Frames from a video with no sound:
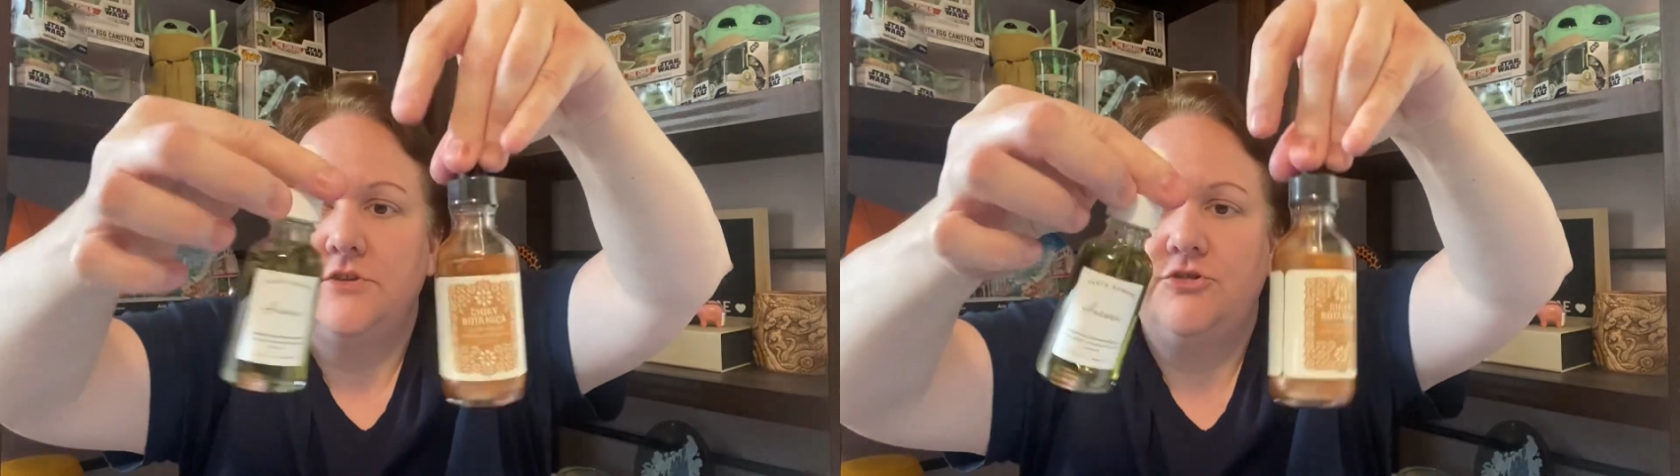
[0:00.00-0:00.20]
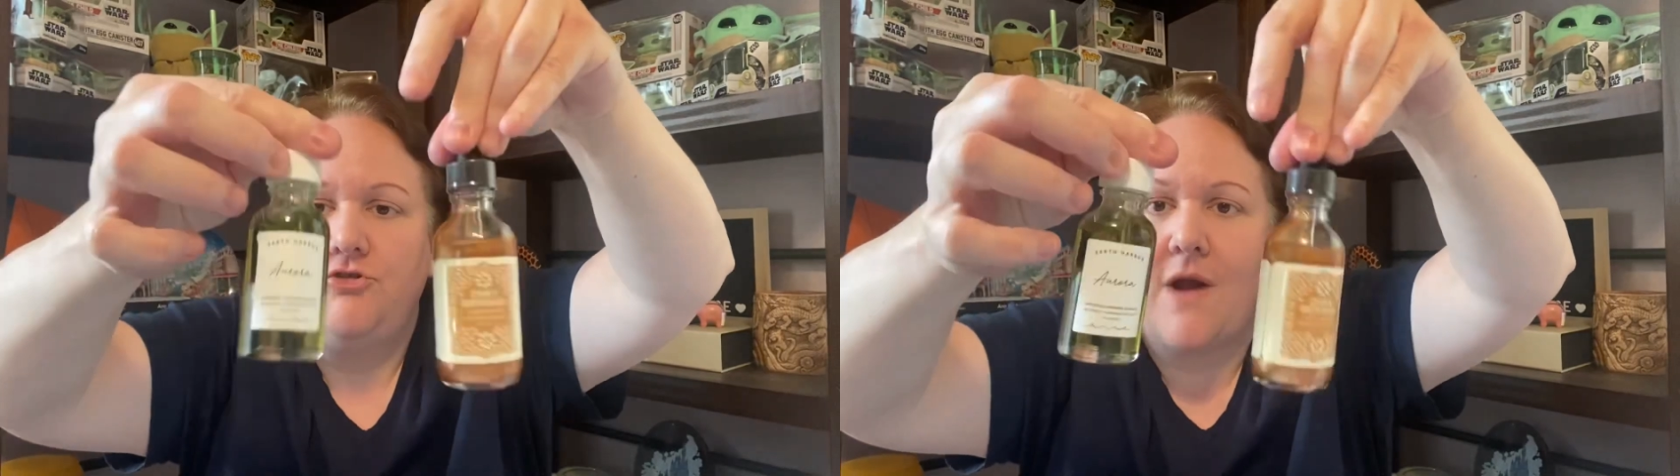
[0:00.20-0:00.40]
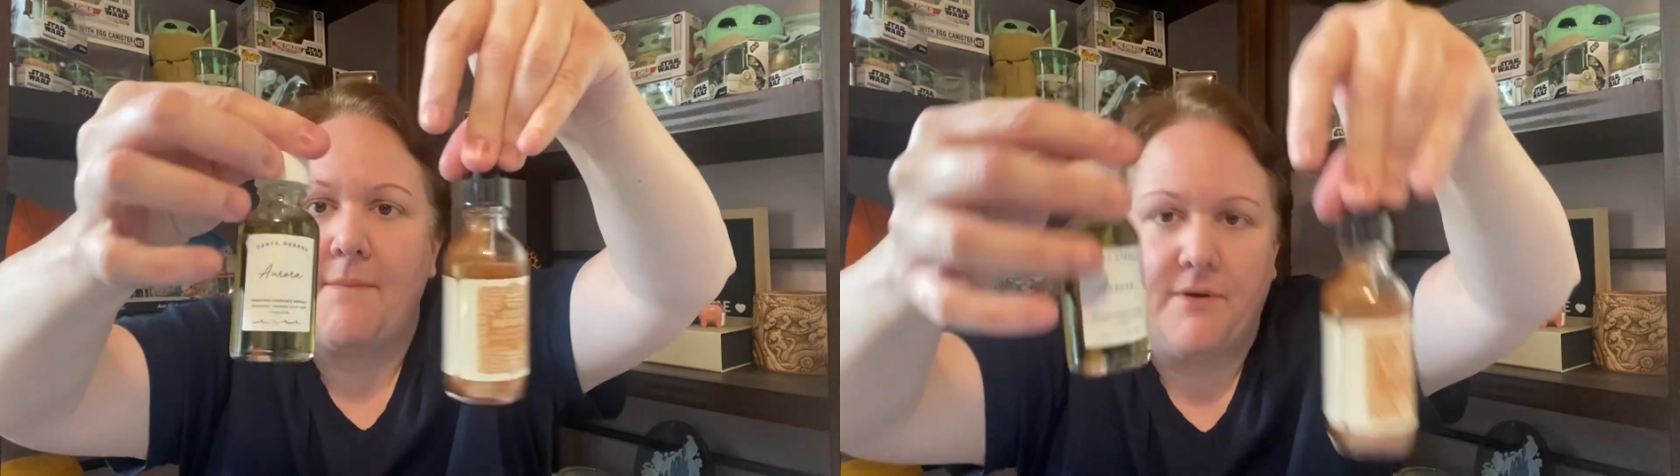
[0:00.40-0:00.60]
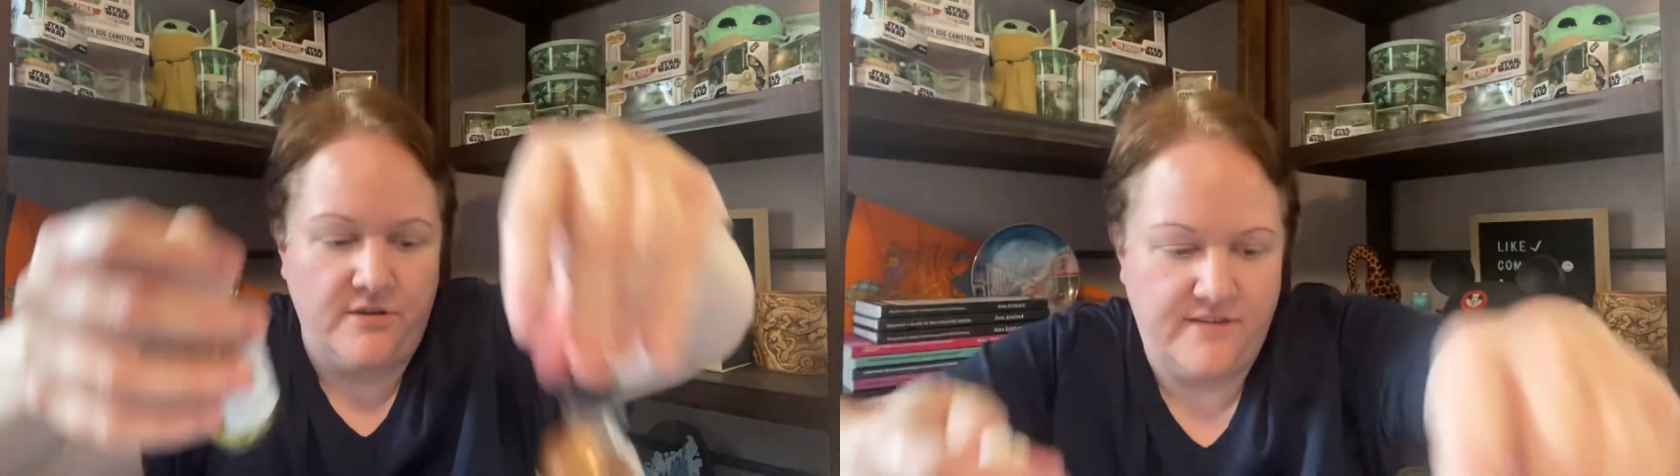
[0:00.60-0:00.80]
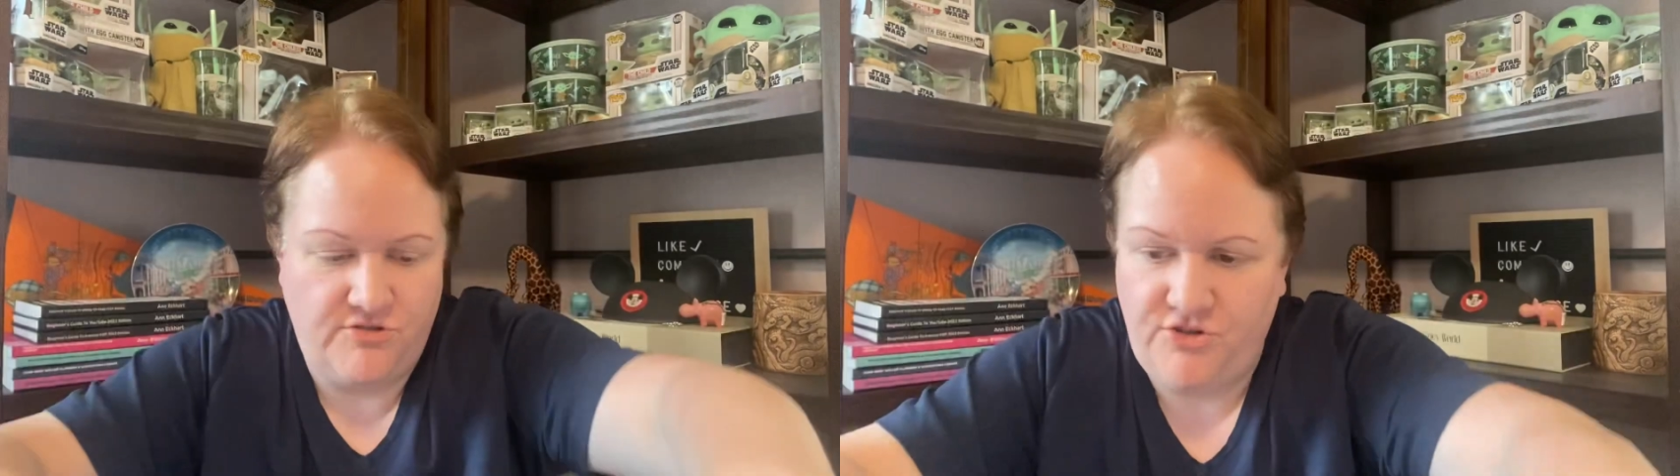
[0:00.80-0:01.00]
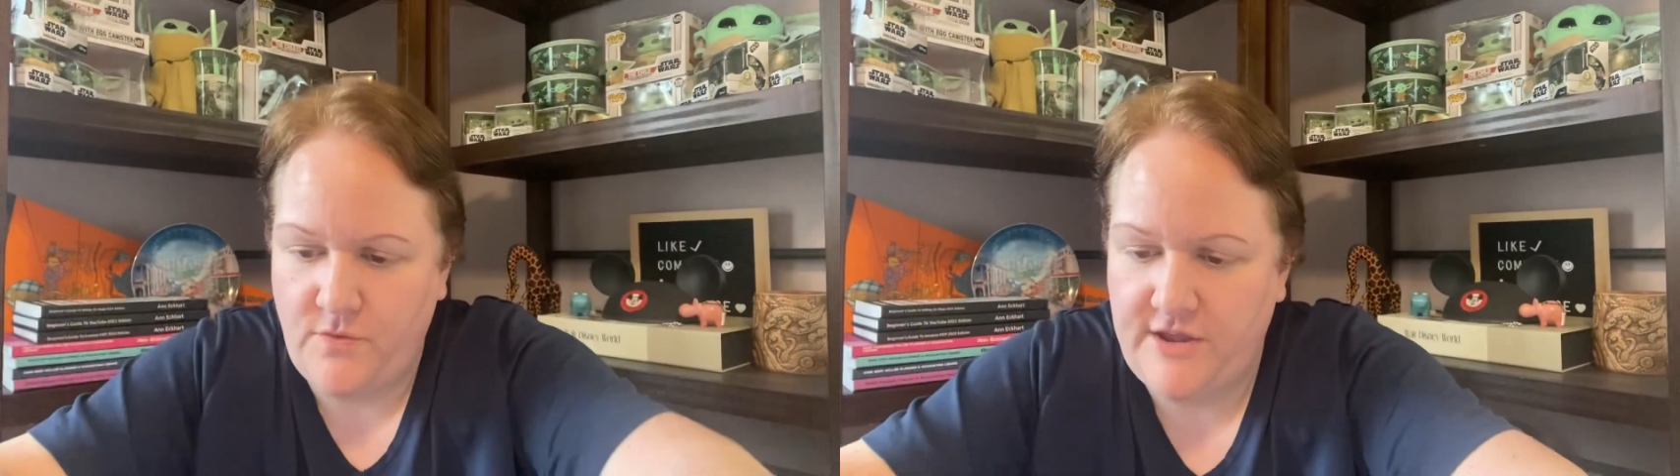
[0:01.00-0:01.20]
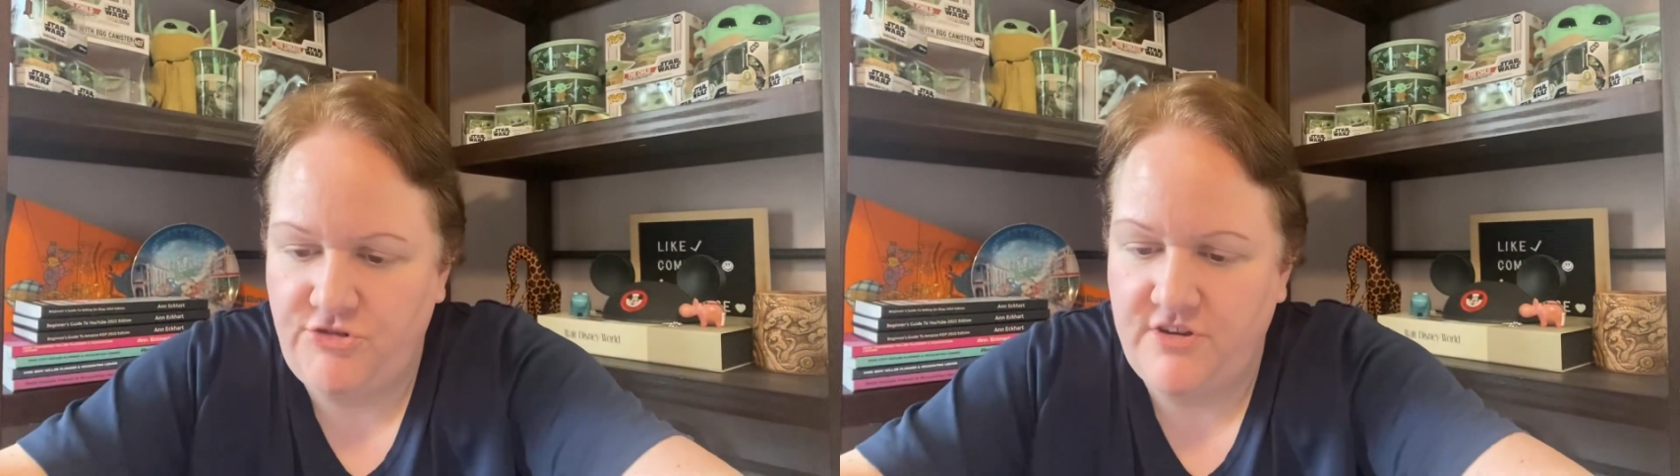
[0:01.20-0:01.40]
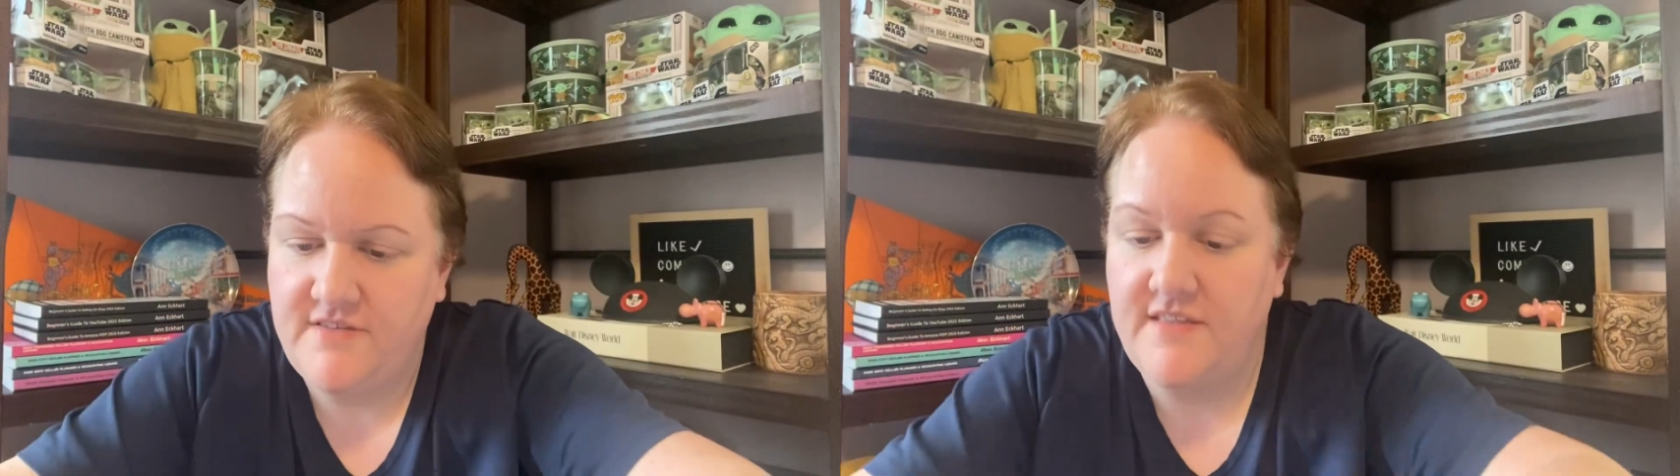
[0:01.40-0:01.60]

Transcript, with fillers: dropper situations.